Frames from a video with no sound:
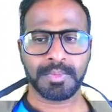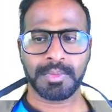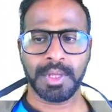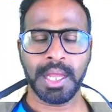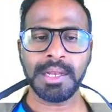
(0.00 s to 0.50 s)

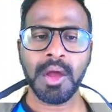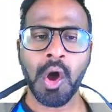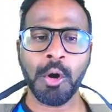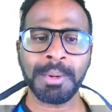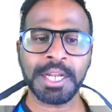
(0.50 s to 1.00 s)
and
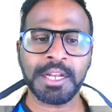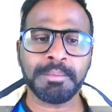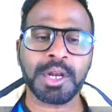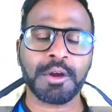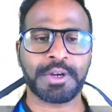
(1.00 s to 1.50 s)
how many
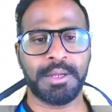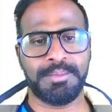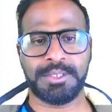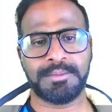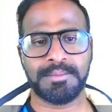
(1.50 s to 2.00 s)
number of
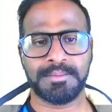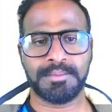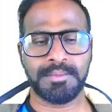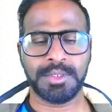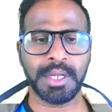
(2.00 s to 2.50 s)
times,
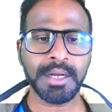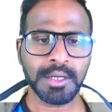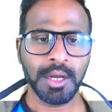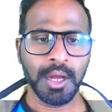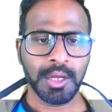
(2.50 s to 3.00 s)
correct?
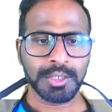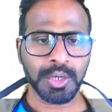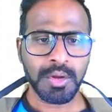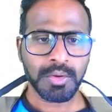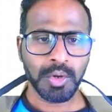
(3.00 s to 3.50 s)

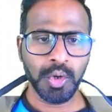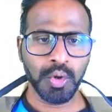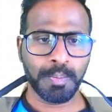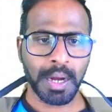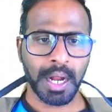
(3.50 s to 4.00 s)
So
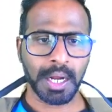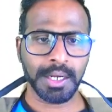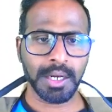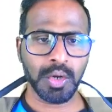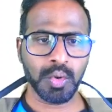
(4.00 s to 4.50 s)
loop,
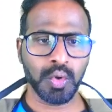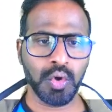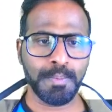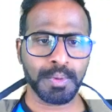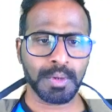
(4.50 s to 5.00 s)
under
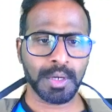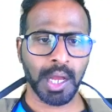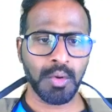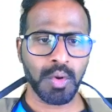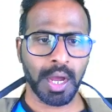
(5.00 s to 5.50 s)
loop,
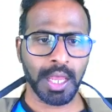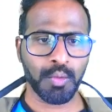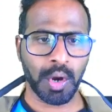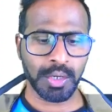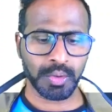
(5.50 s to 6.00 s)
now I
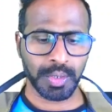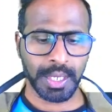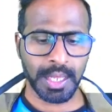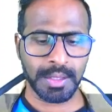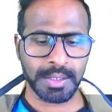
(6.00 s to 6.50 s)
want to
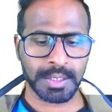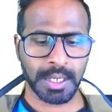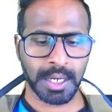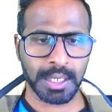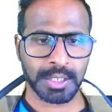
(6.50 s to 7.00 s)

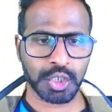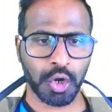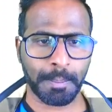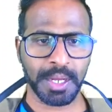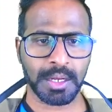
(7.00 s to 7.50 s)
insert
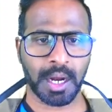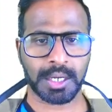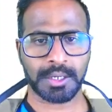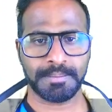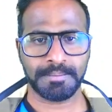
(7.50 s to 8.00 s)
shopping
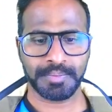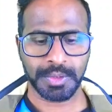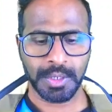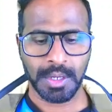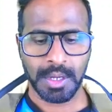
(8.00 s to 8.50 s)
cart.
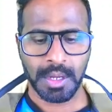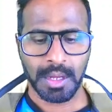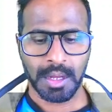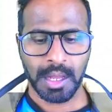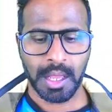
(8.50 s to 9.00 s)

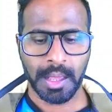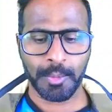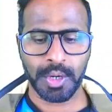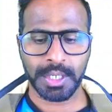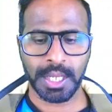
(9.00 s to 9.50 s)
I'm
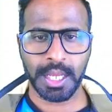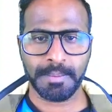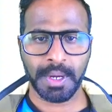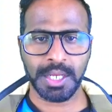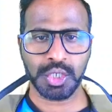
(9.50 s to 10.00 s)
going to take
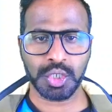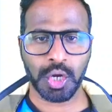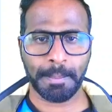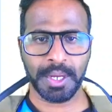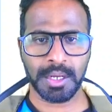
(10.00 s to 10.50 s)
my
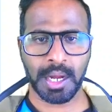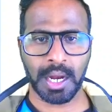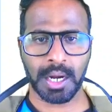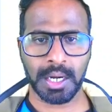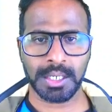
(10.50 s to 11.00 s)
shopping
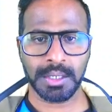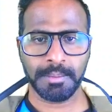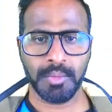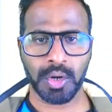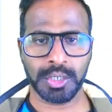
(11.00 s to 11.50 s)
cart
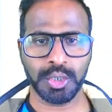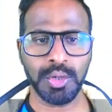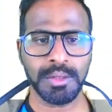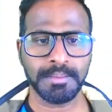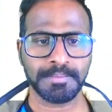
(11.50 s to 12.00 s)

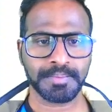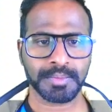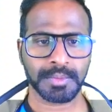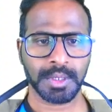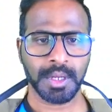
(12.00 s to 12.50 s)
module
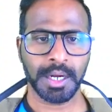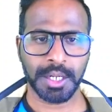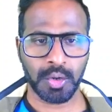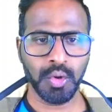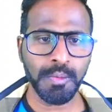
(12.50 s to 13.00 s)
under
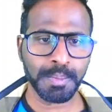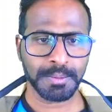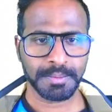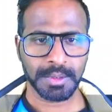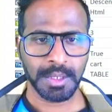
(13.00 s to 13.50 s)
loop,
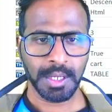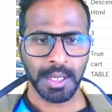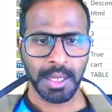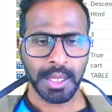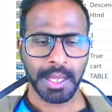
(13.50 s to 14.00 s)

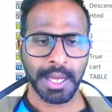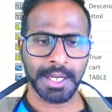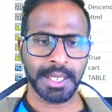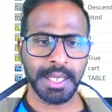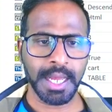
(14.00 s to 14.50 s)
and
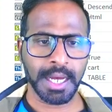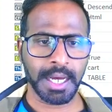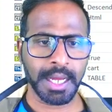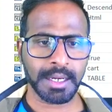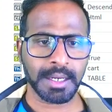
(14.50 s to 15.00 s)
here